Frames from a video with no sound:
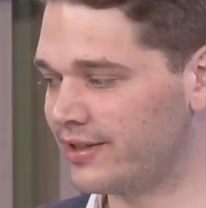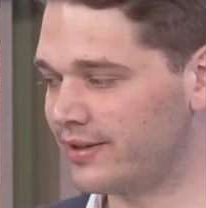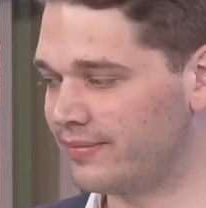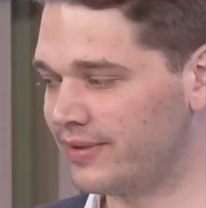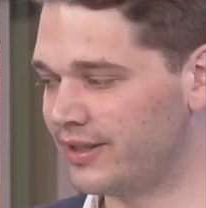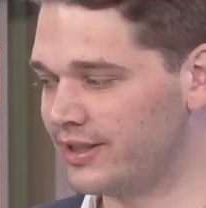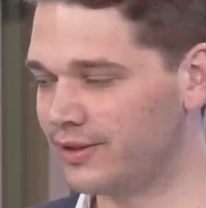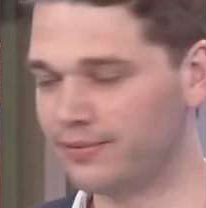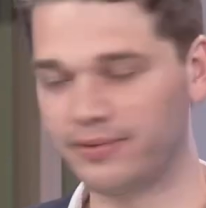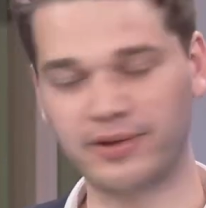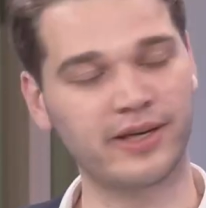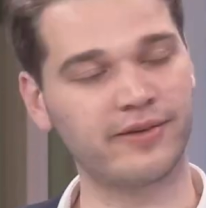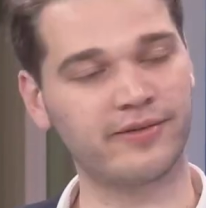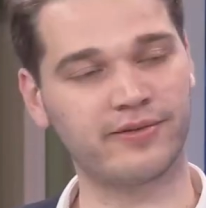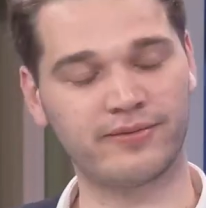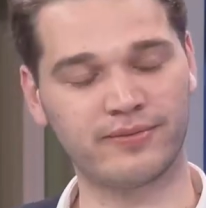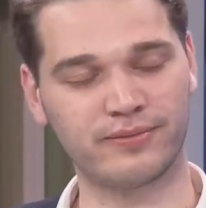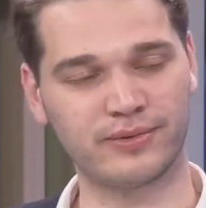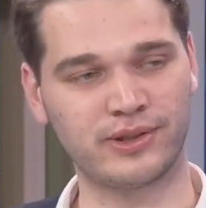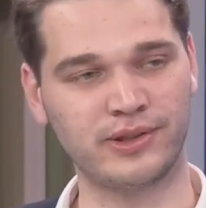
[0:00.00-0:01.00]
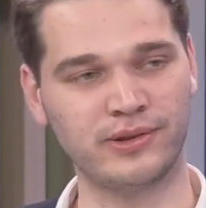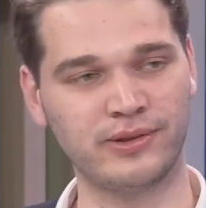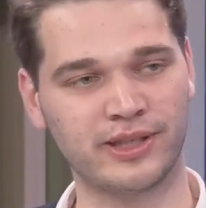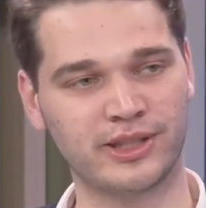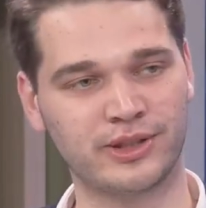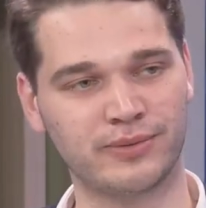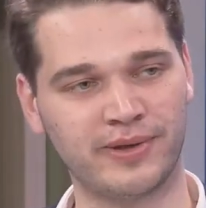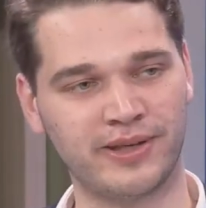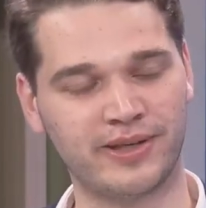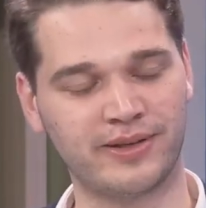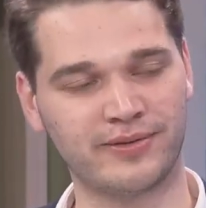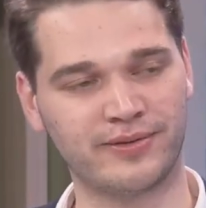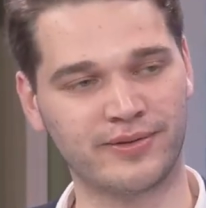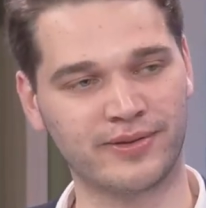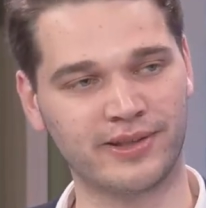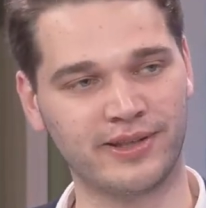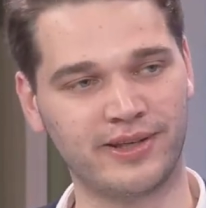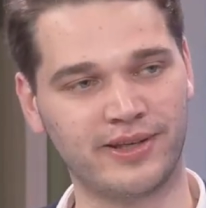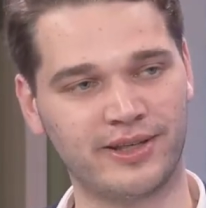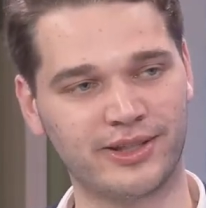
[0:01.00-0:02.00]
That means you will have 2 as well
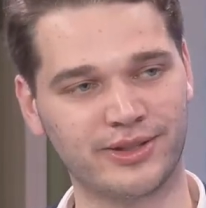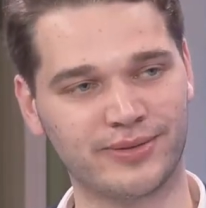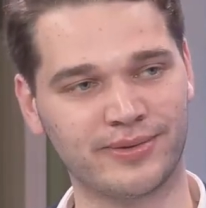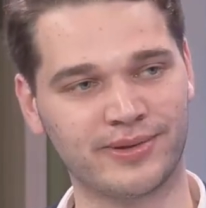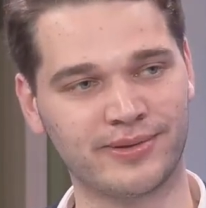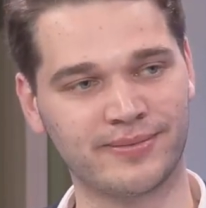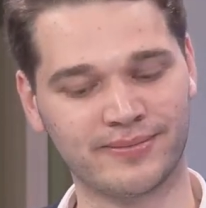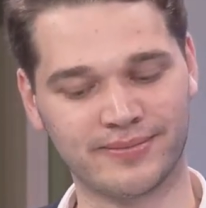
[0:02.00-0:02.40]
for the last one.